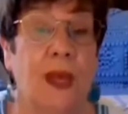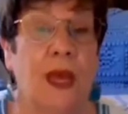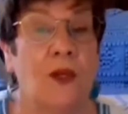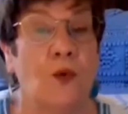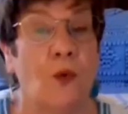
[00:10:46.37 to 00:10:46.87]

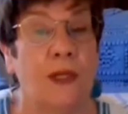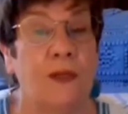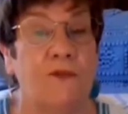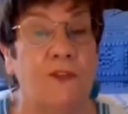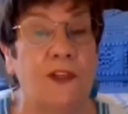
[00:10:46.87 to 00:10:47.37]
And
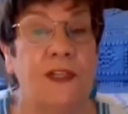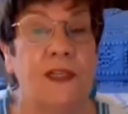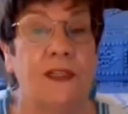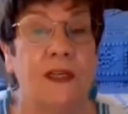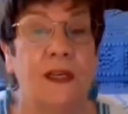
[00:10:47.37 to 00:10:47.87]
quantum
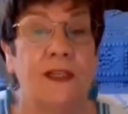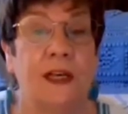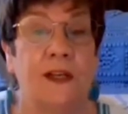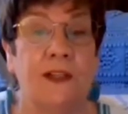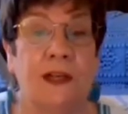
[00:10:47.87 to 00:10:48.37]
physics
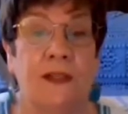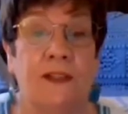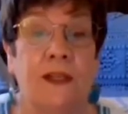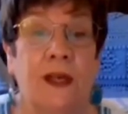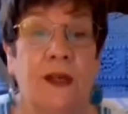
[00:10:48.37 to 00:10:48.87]
tells
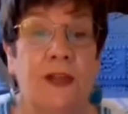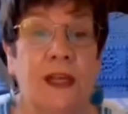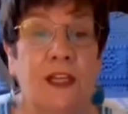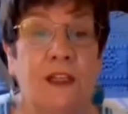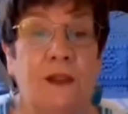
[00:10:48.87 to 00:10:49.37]
us that